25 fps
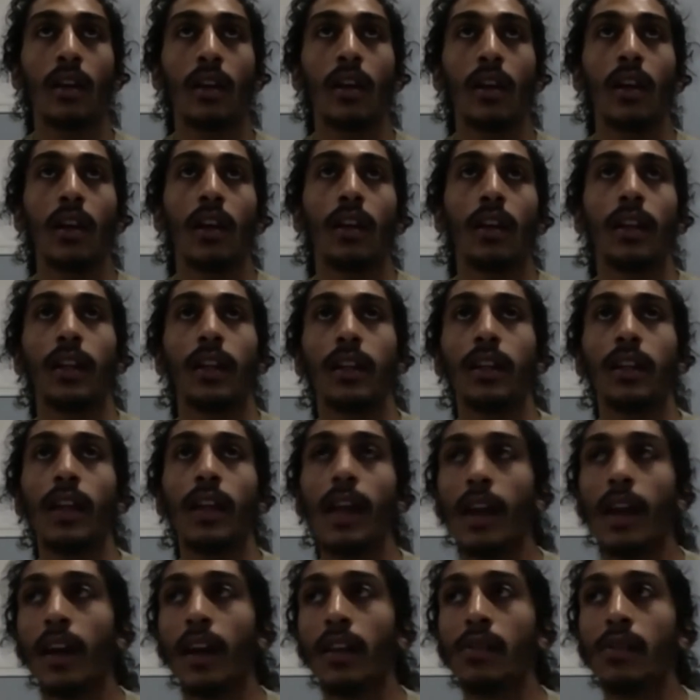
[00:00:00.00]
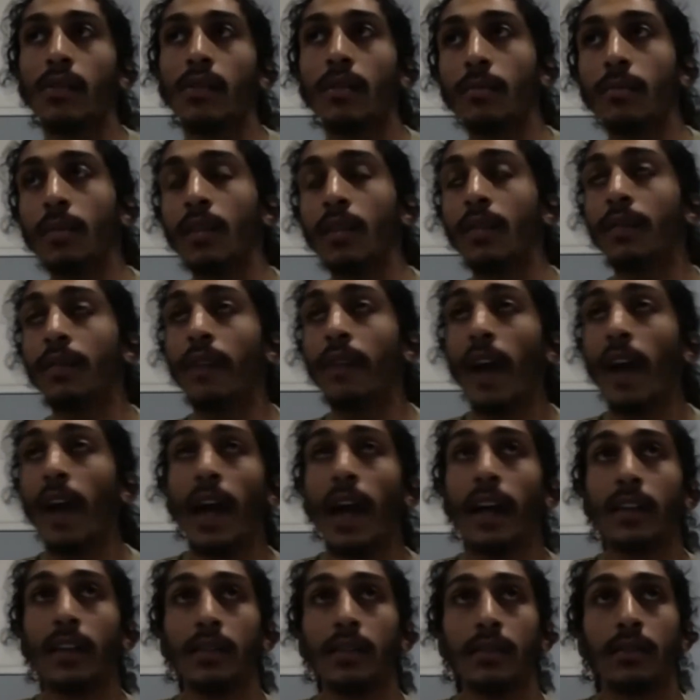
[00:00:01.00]
Like mm-hmm. yeah, you can be
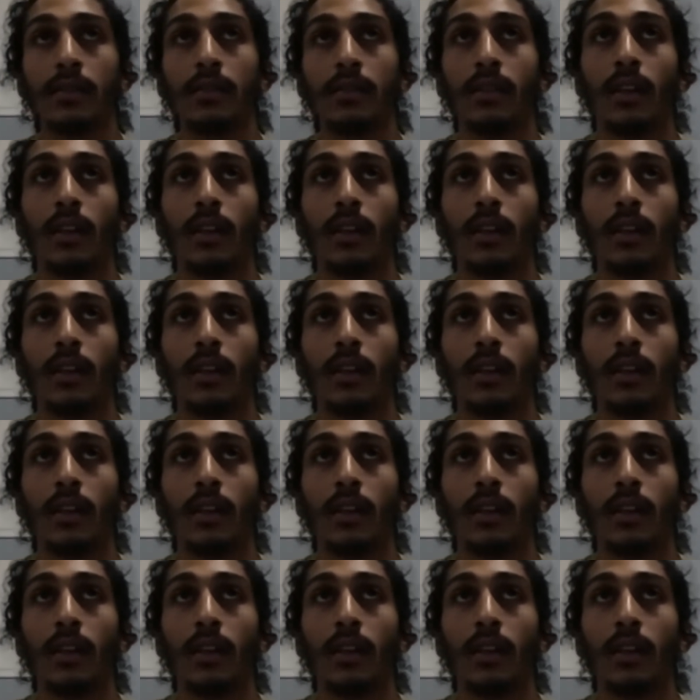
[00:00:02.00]
fast,